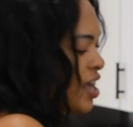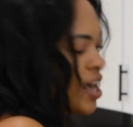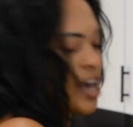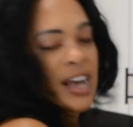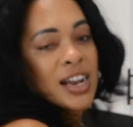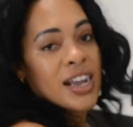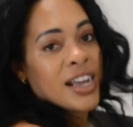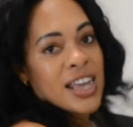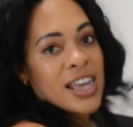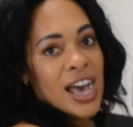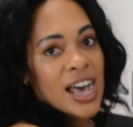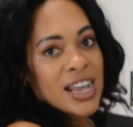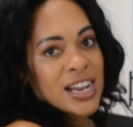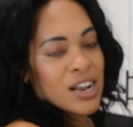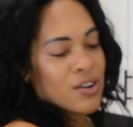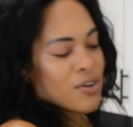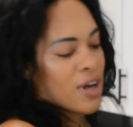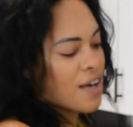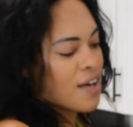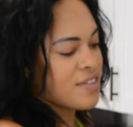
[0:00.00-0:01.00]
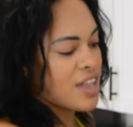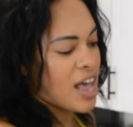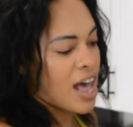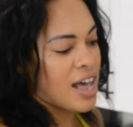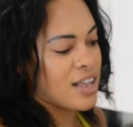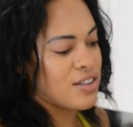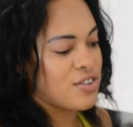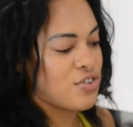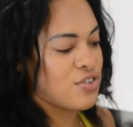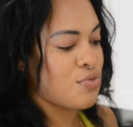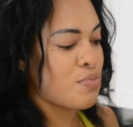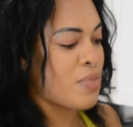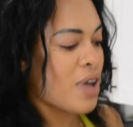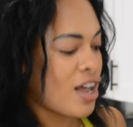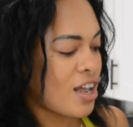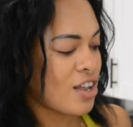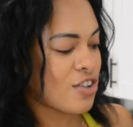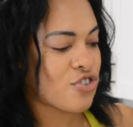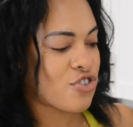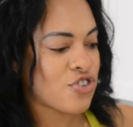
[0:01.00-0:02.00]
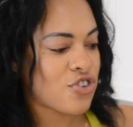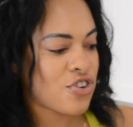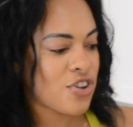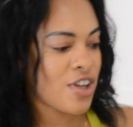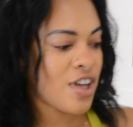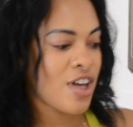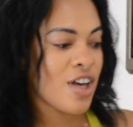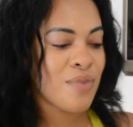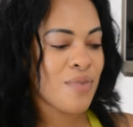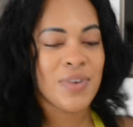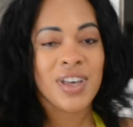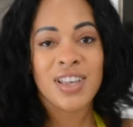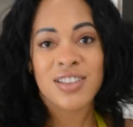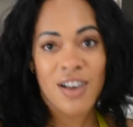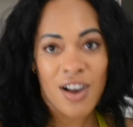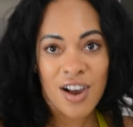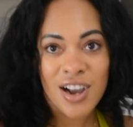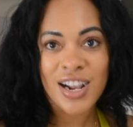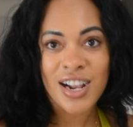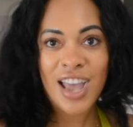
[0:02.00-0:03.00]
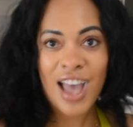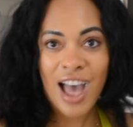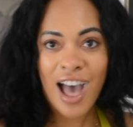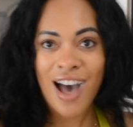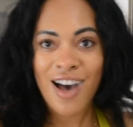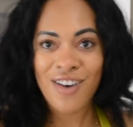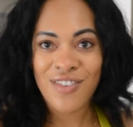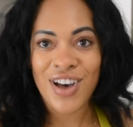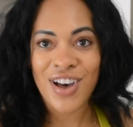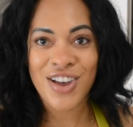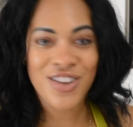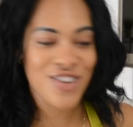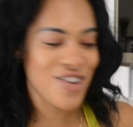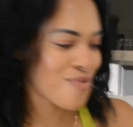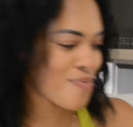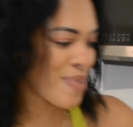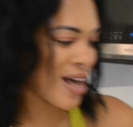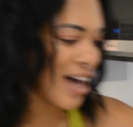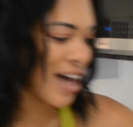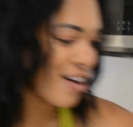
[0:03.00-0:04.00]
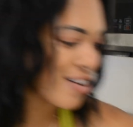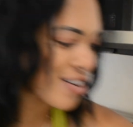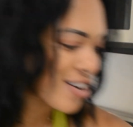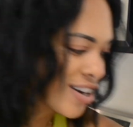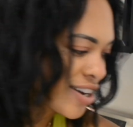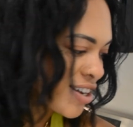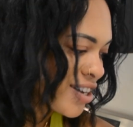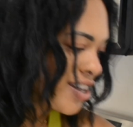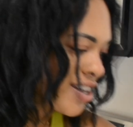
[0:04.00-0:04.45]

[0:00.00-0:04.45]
And again, I don't have to add too much because I already have onion powder.